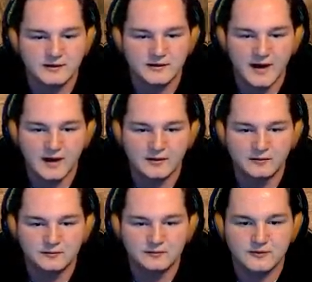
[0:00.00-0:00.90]

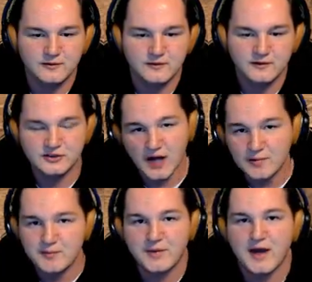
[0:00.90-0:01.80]
Now, the job
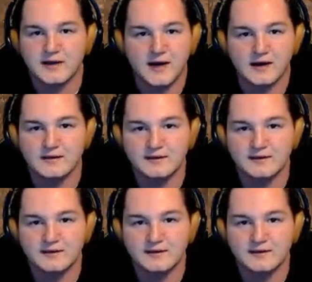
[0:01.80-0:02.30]
I'm back at